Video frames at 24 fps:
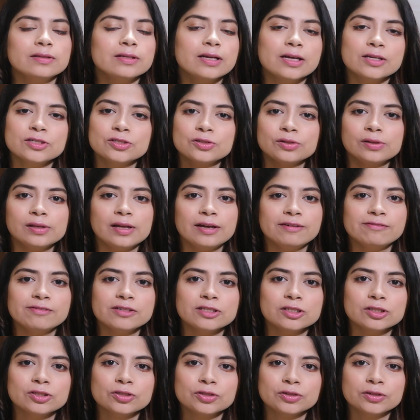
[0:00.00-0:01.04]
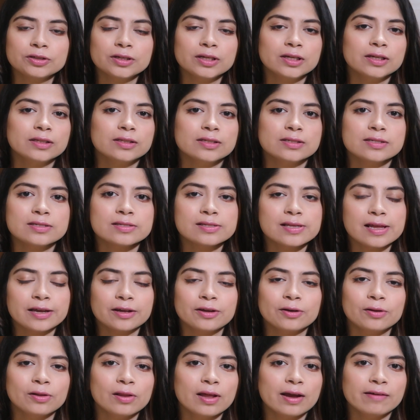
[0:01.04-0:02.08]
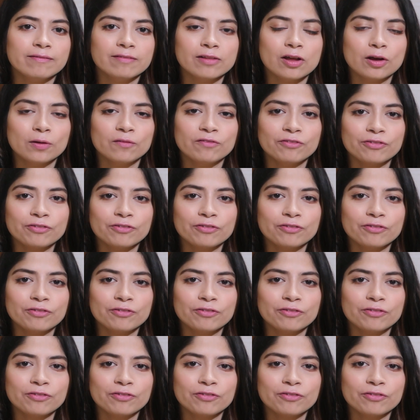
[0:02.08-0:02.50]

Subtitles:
as your life is a journey, this is like your lifelong